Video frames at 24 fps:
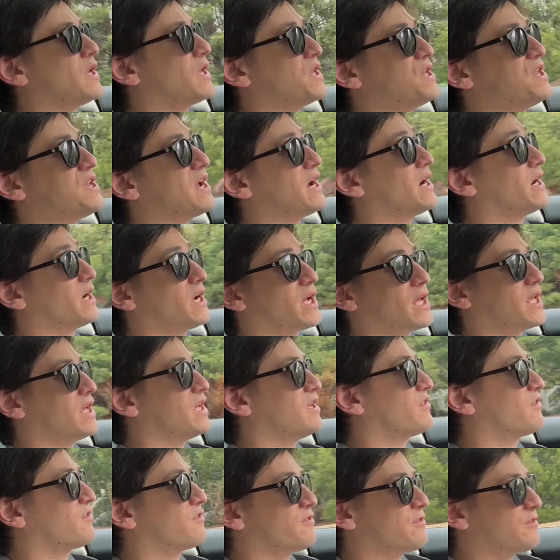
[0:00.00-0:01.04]
Yeah,
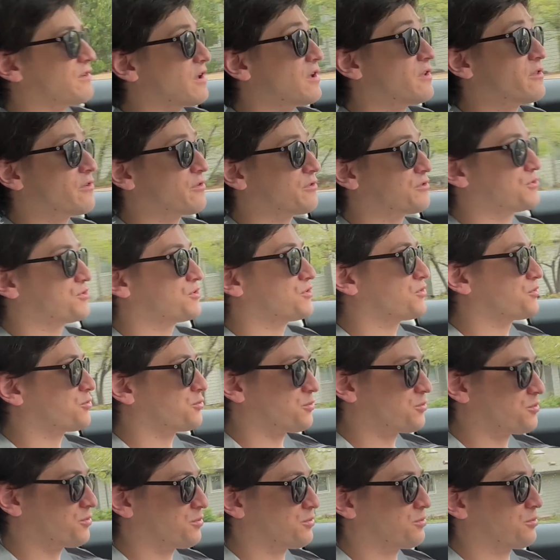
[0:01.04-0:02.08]
it's it's
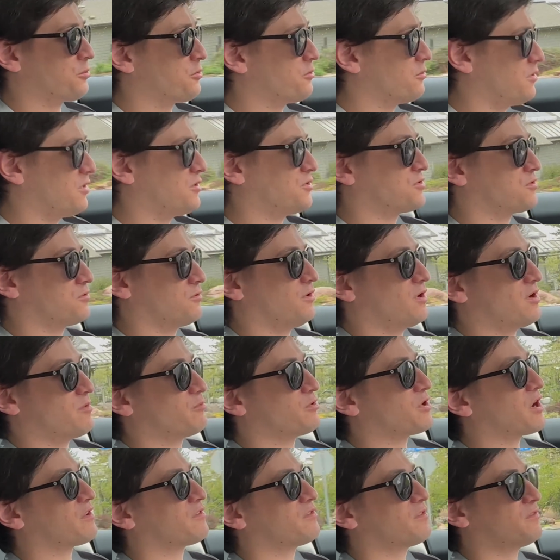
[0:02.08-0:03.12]
truly truly
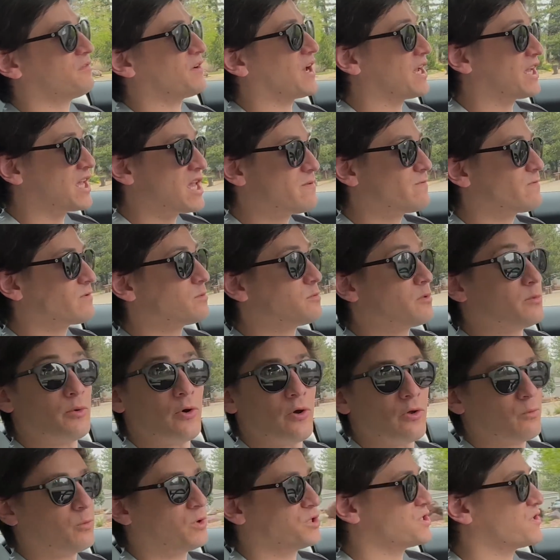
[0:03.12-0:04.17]
impressive. I came from a
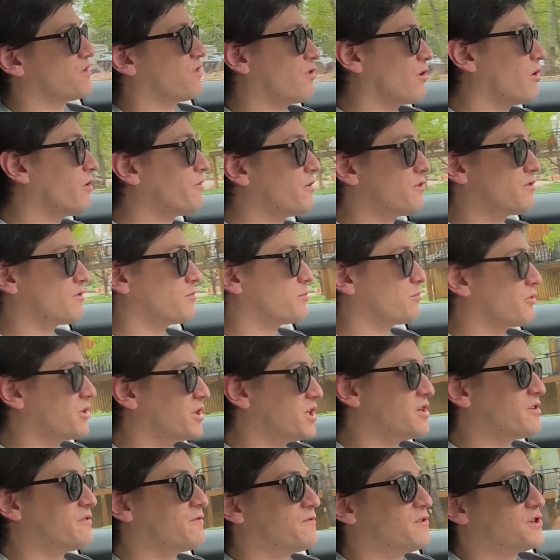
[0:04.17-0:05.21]
Bolt, which itself is a
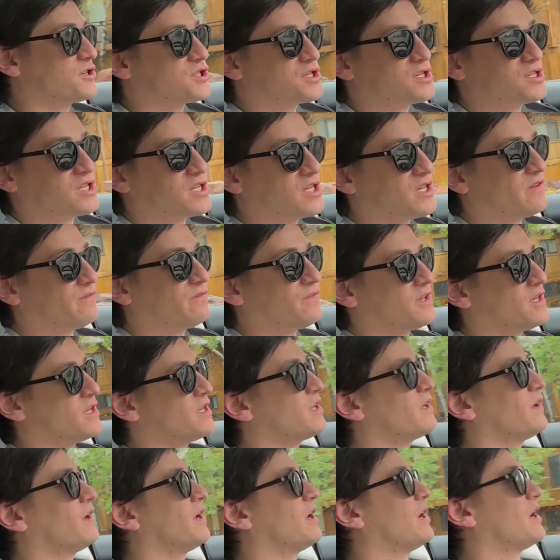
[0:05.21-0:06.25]
pretty efficient
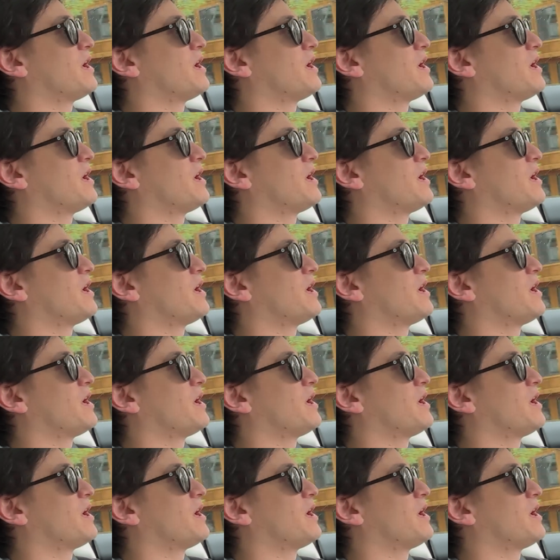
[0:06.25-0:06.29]
EV.